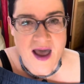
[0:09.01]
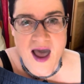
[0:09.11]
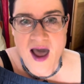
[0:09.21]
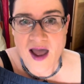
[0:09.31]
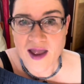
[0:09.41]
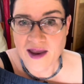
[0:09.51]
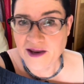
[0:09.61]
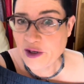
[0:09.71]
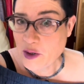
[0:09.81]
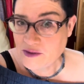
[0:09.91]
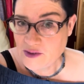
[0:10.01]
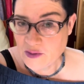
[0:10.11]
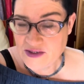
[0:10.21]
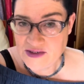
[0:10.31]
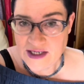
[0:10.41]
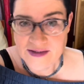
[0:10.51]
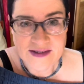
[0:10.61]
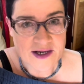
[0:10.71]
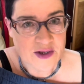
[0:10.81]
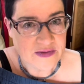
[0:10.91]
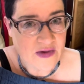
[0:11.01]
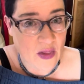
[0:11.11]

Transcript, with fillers: I go to estate sales,